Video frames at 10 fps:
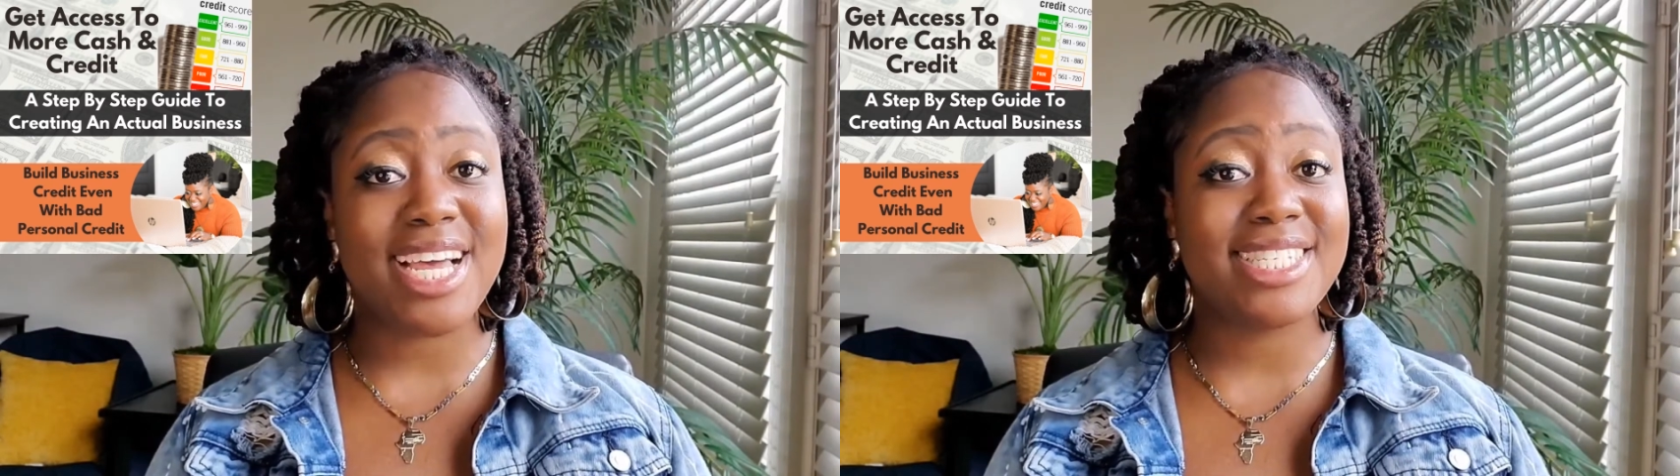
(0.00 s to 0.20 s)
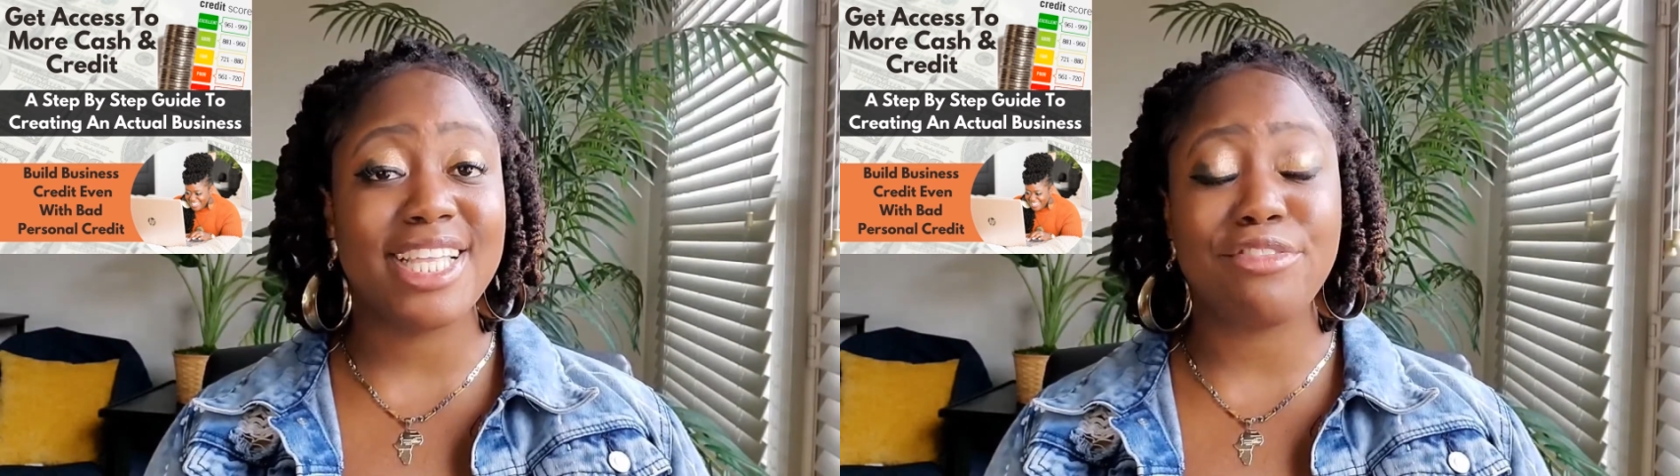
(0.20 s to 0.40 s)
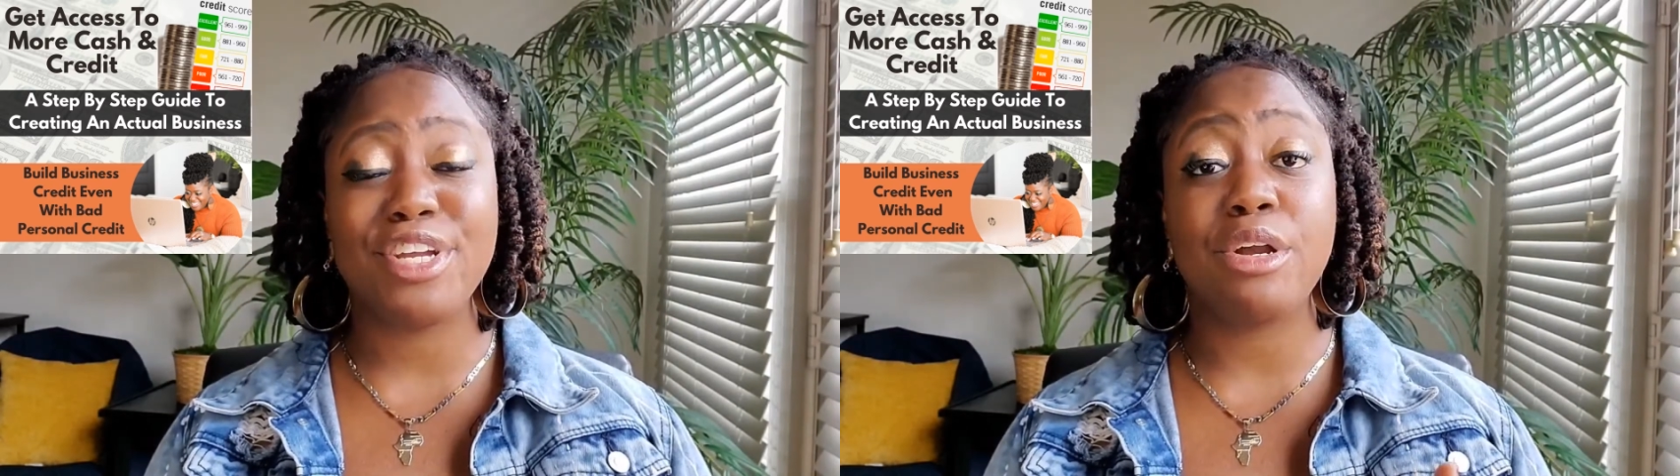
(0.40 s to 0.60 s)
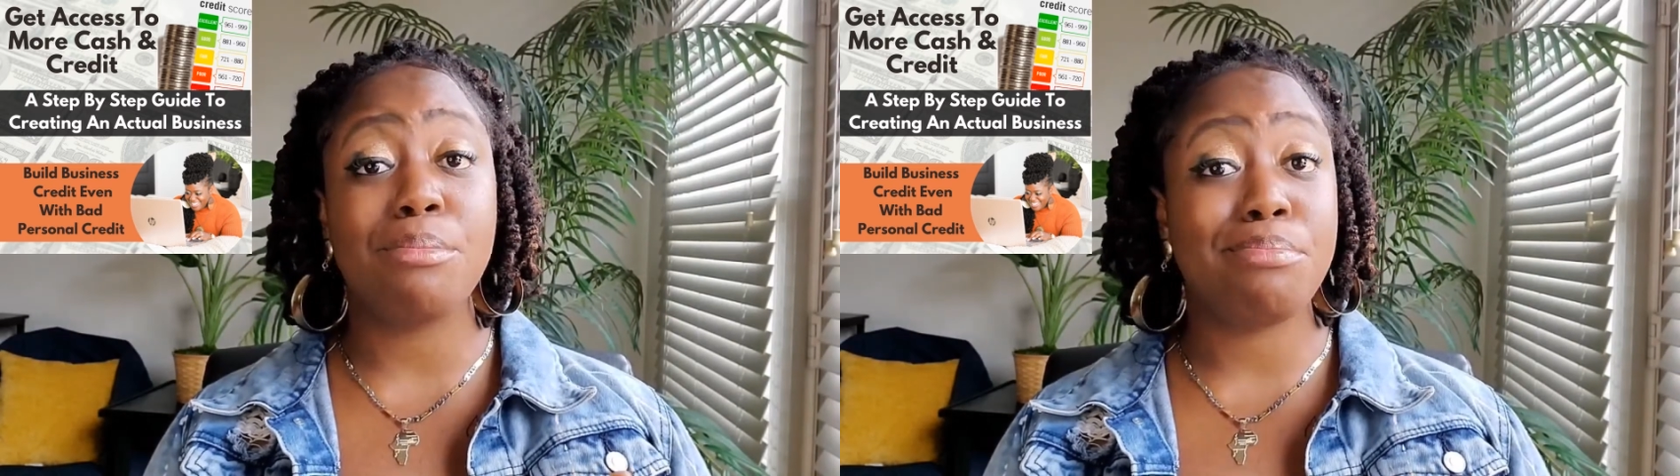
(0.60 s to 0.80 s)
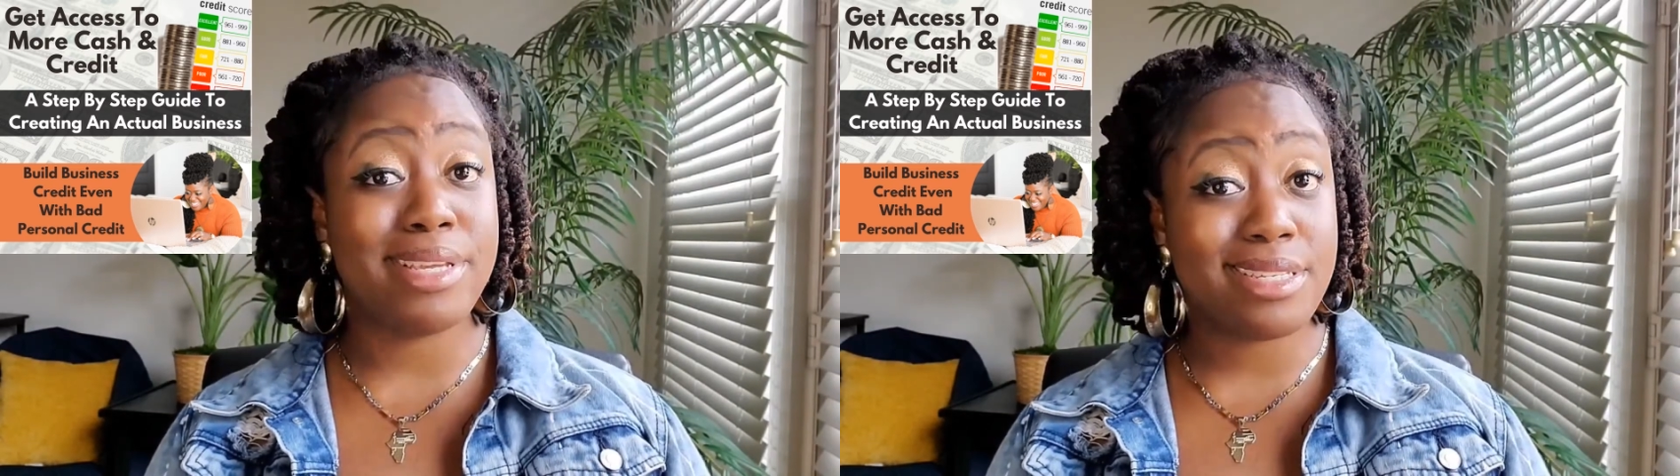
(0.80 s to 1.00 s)
to accelerate your
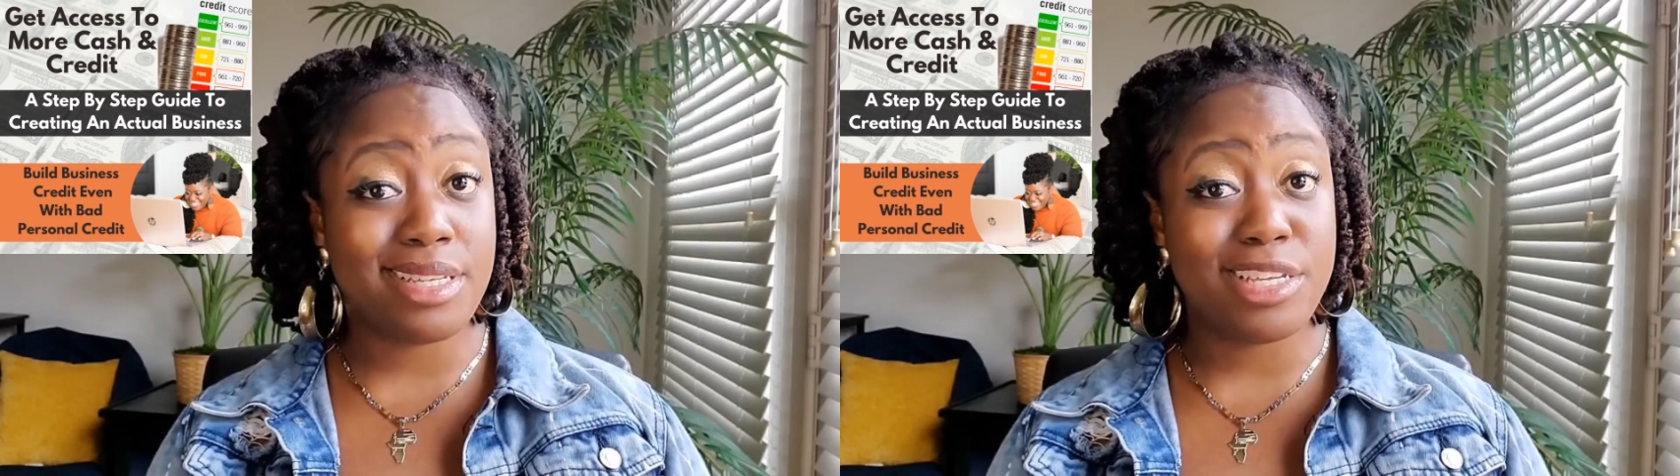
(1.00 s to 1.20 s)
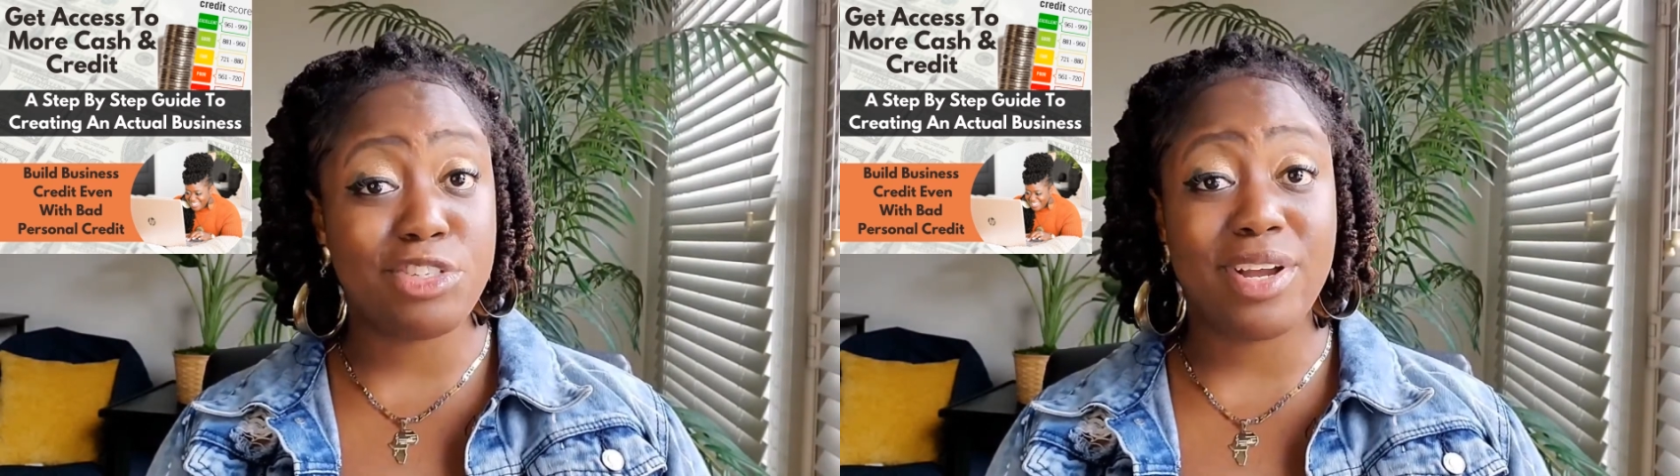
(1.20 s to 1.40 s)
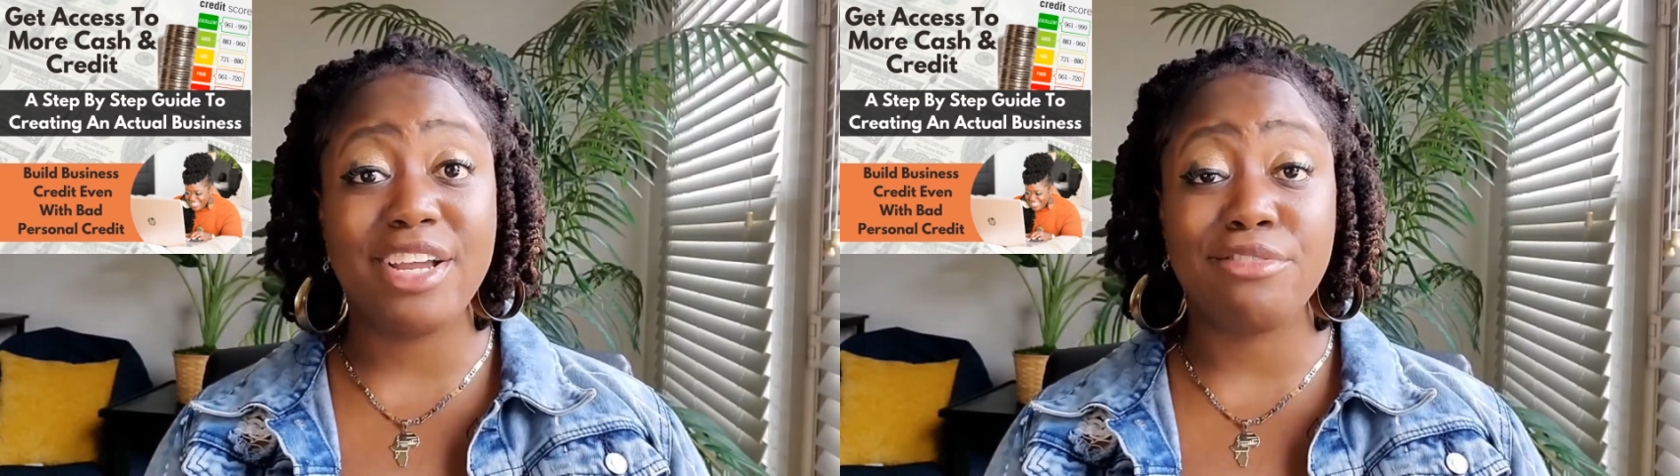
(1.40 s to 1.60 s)
business, right,